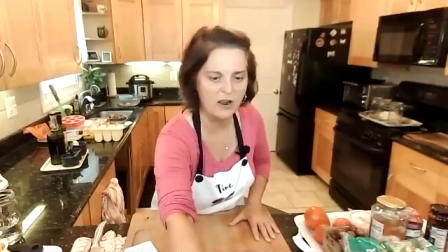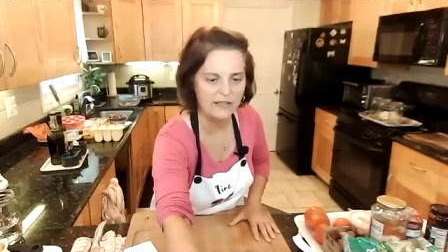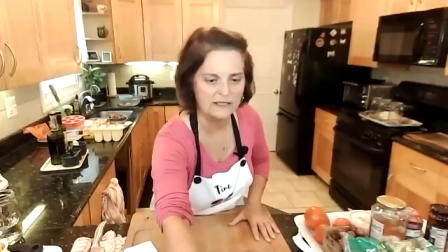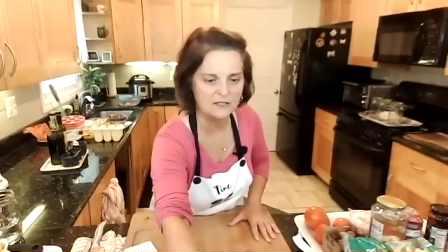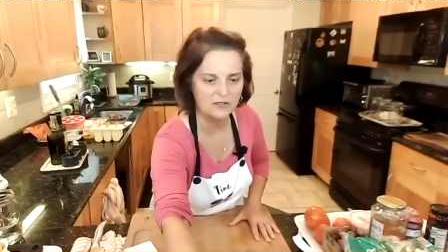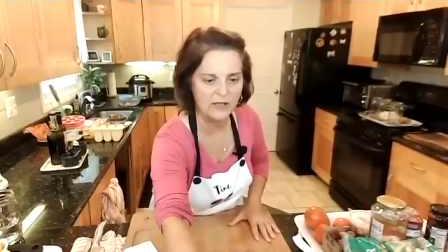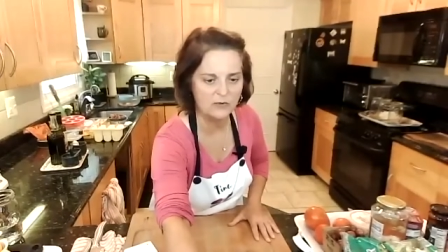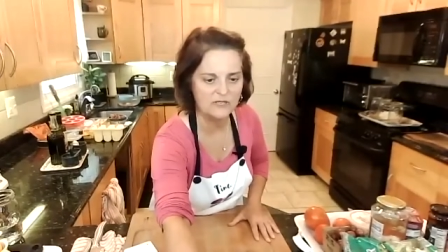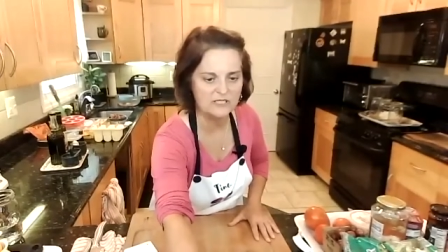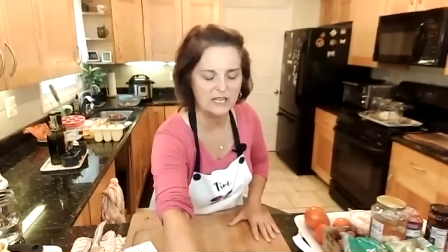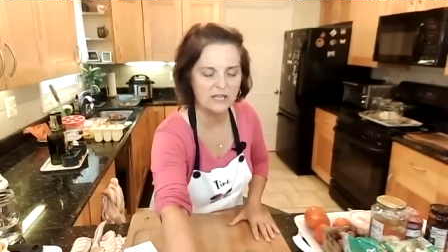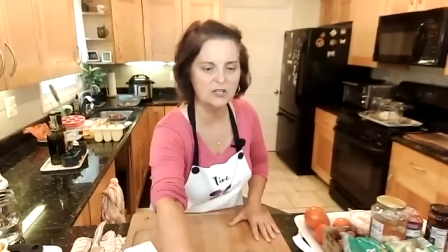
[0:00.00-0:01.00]
All right. So I
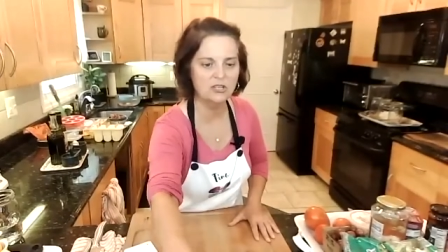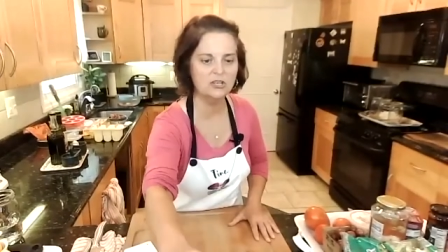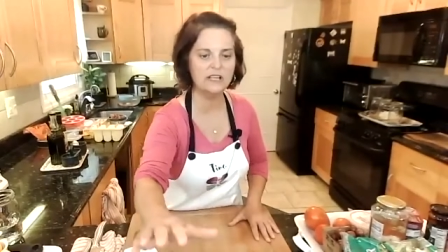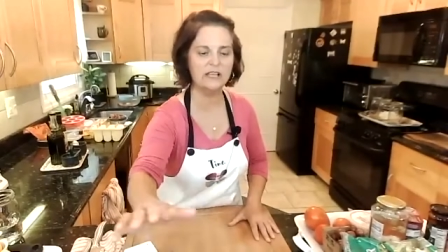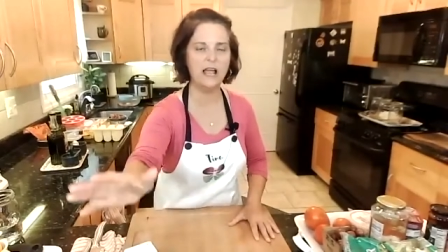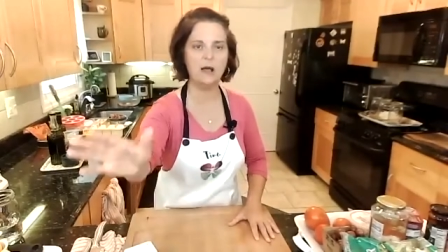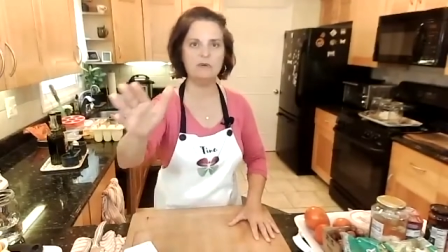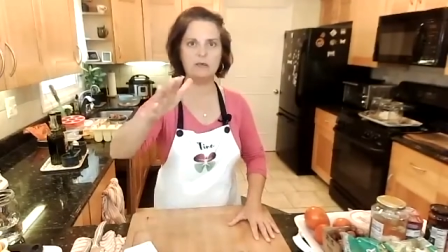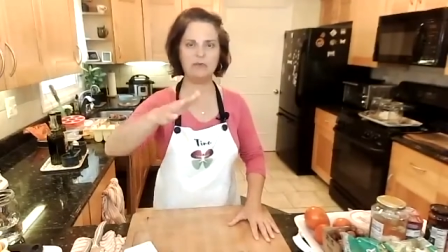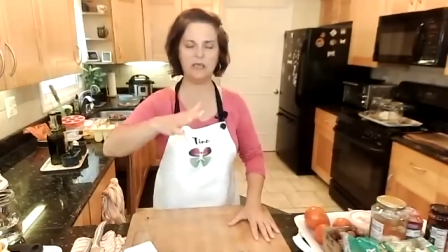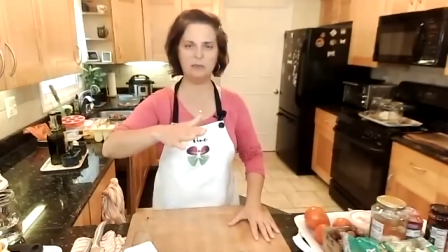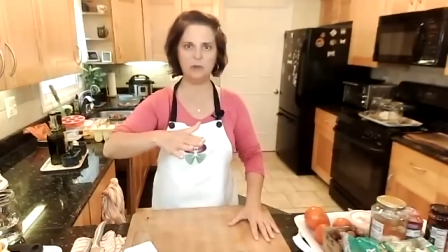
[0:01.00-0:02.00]
always take a look at how
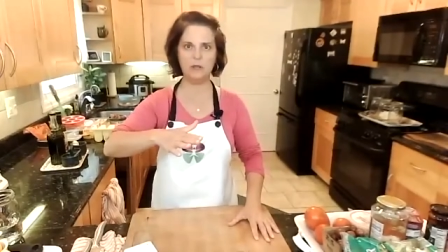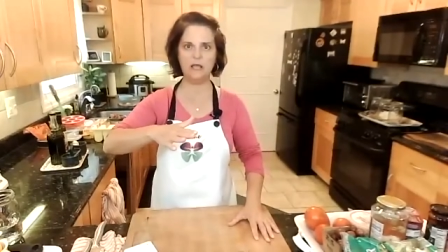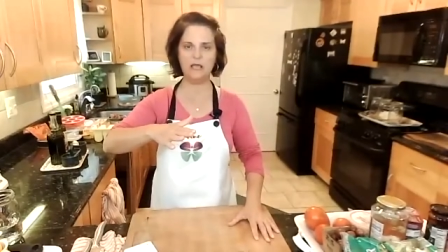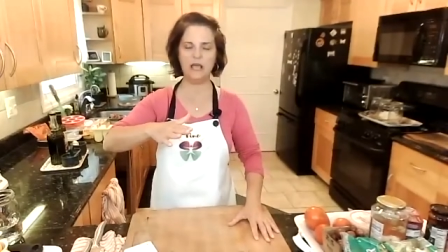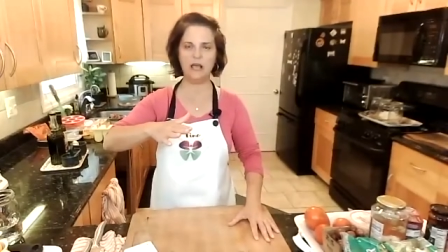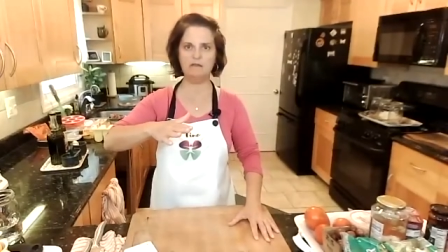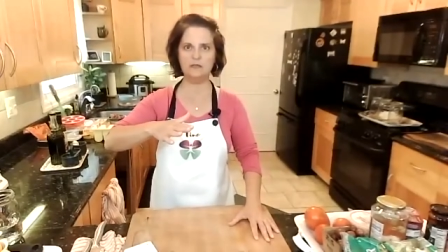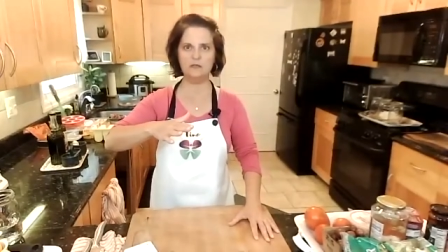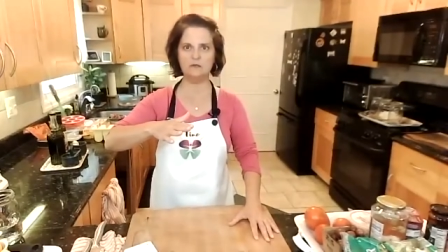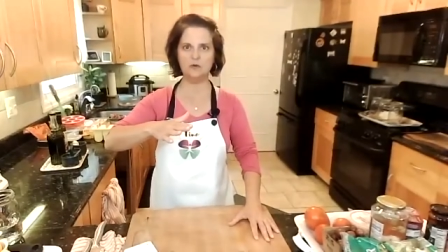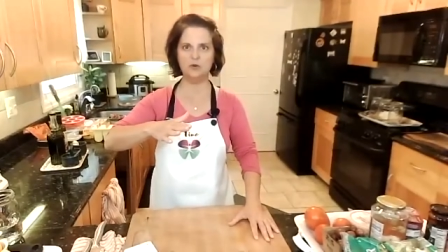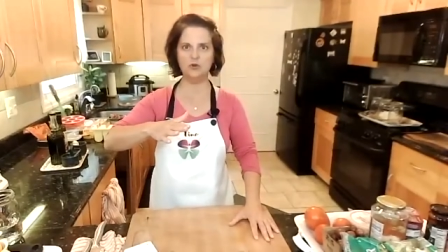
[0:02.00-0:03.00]
many people I have in
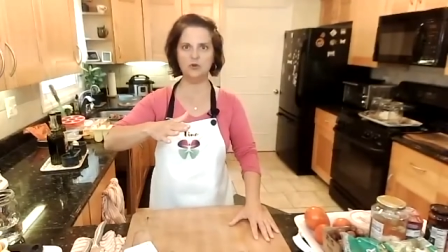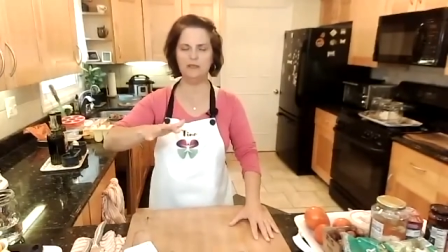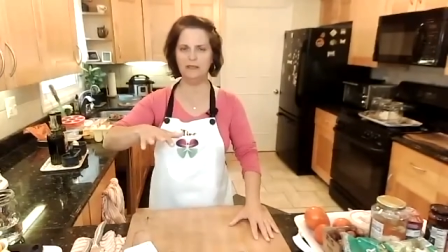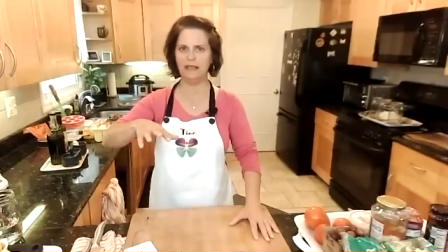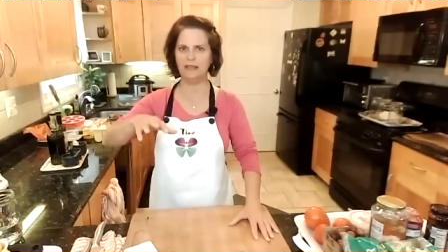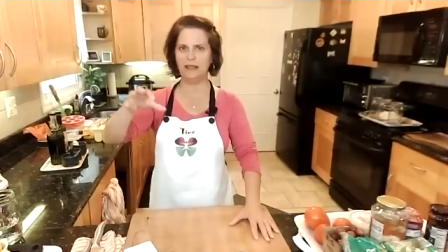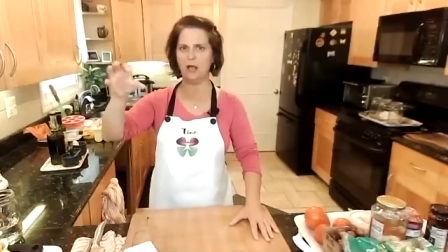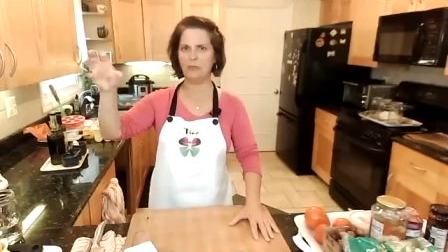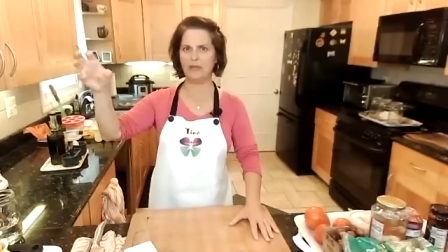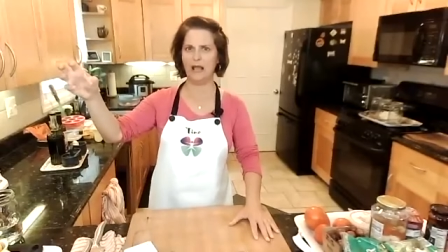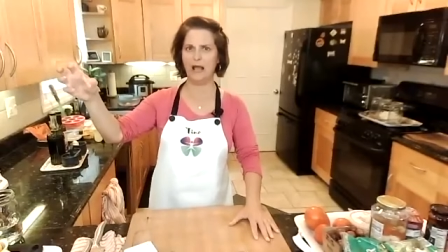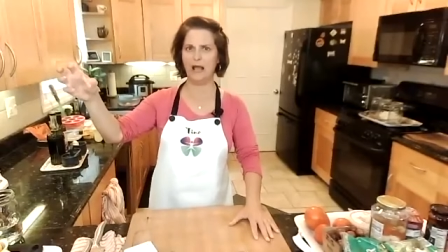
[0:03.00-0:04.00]
the room and how
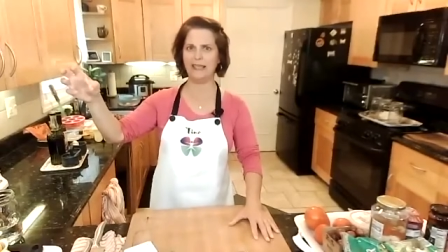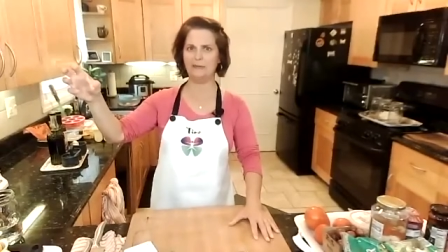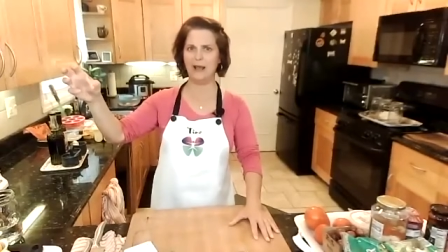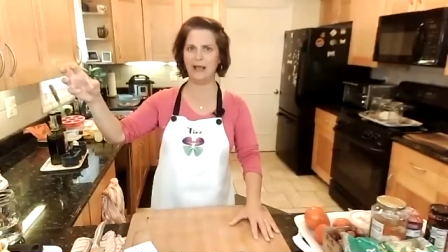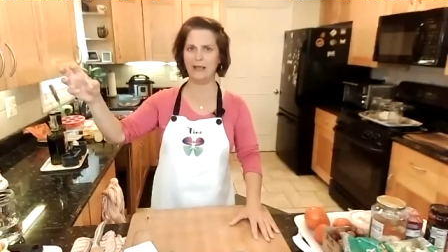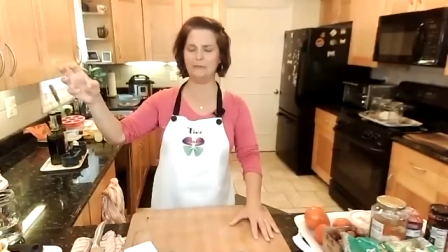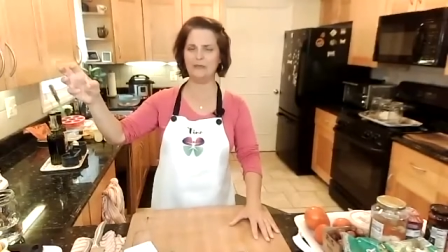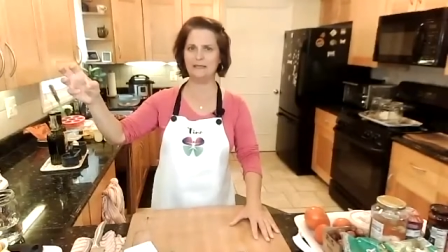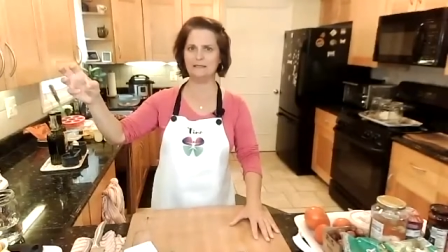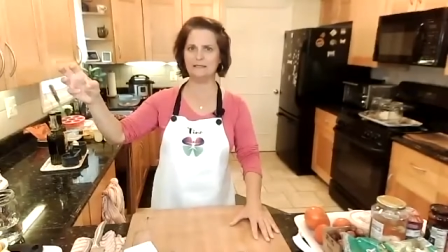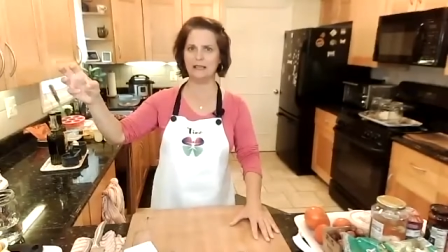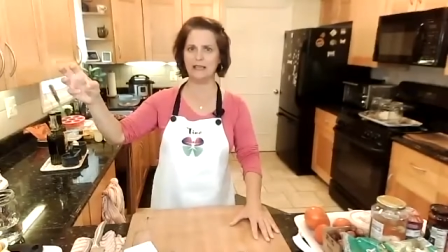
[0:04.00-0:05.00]
many I'm
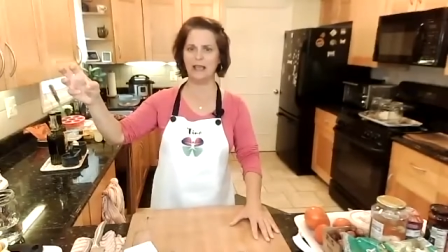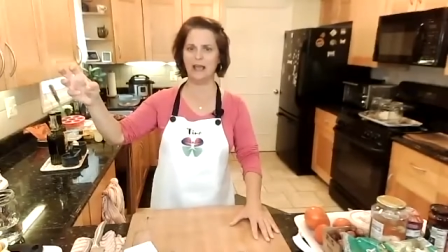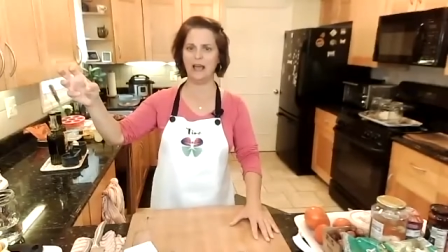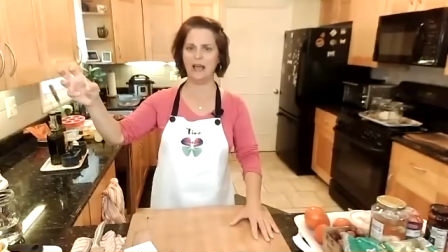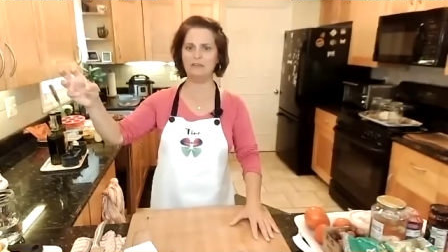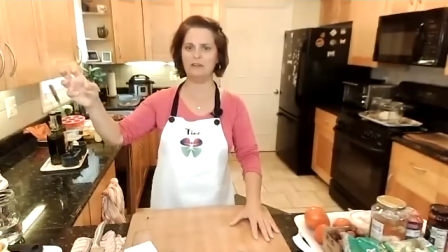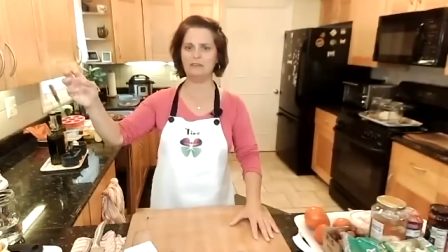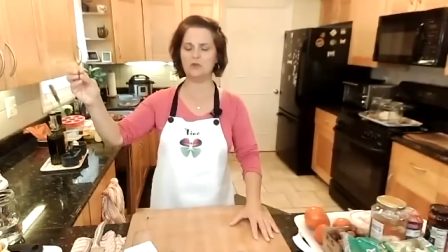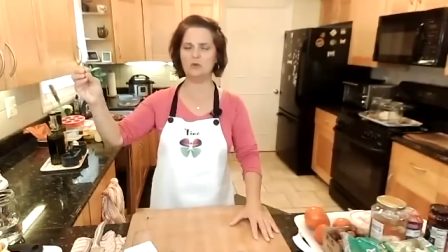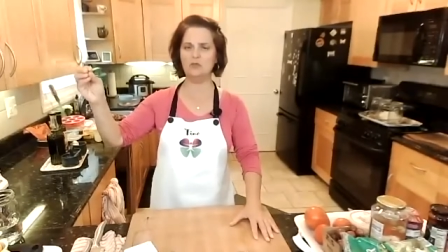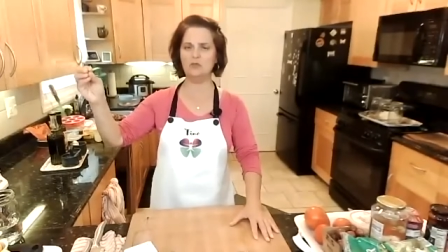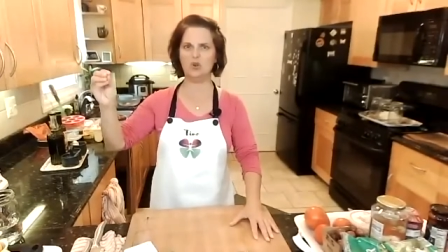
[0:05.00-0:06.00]
ins I have. And if it's
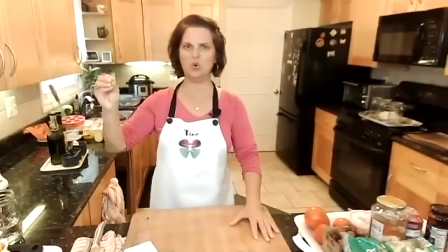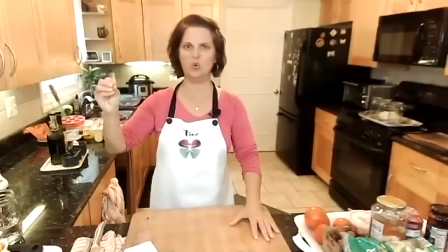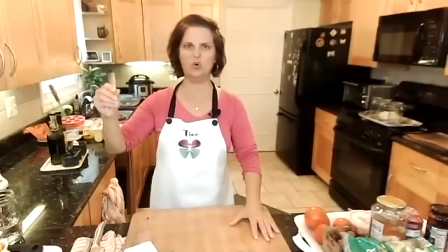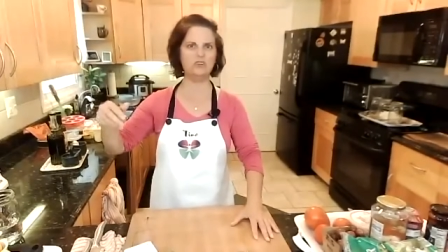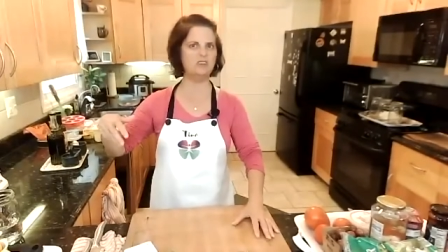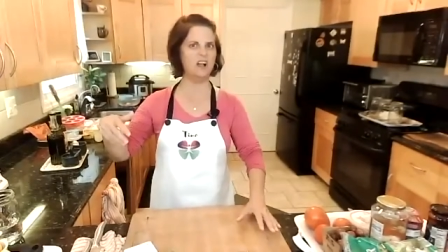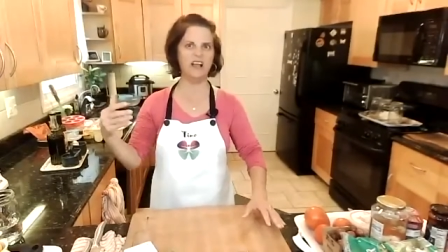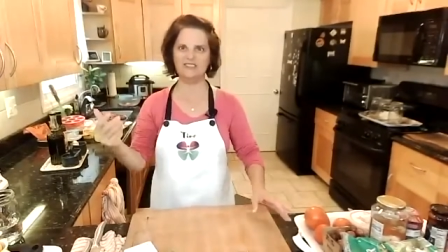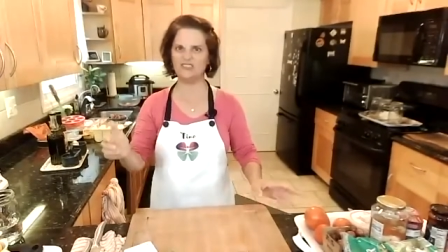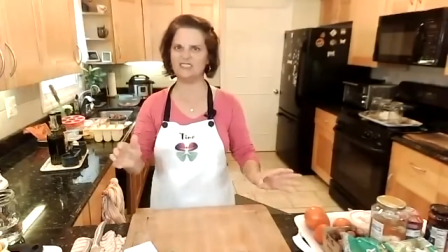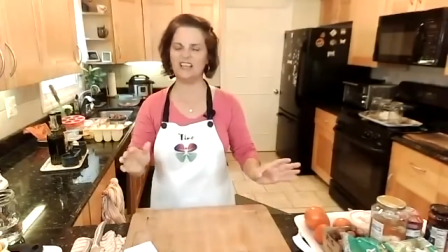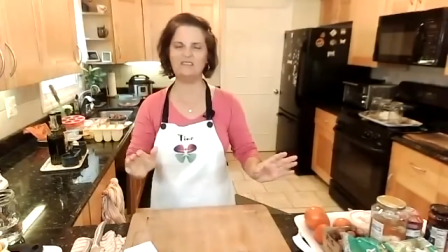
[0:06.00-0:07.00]
only a quarter, I
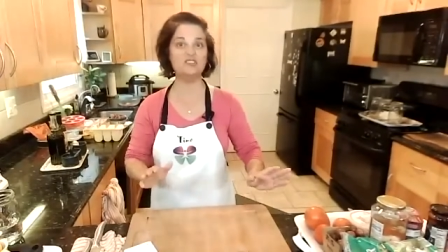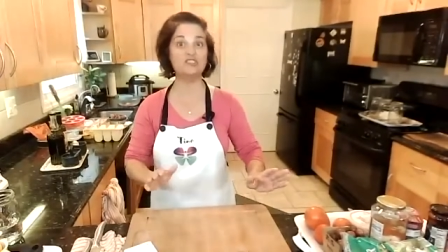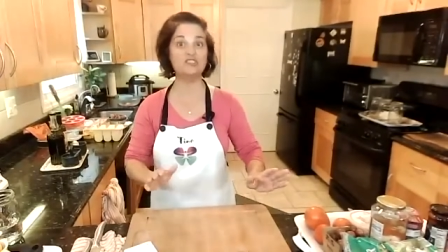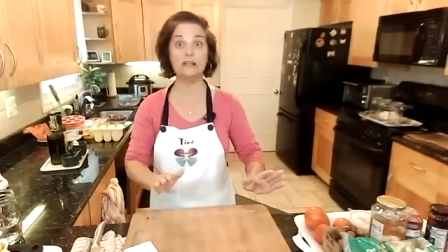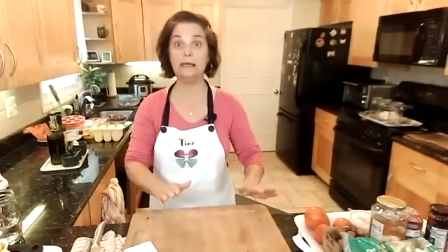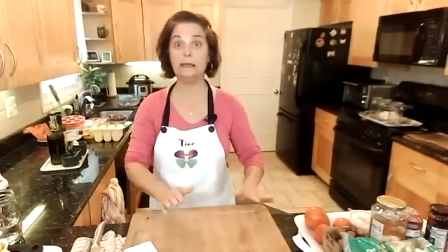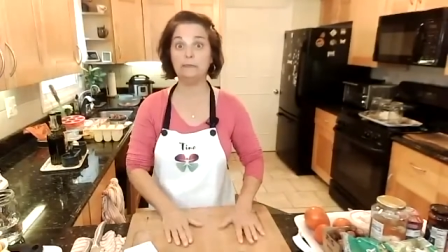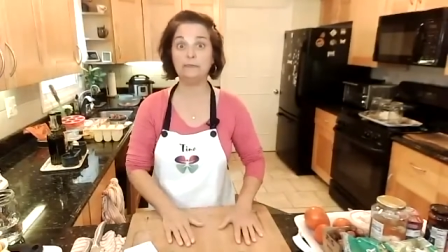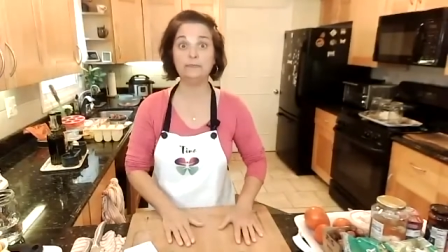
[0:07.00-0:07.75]
just have to shut up.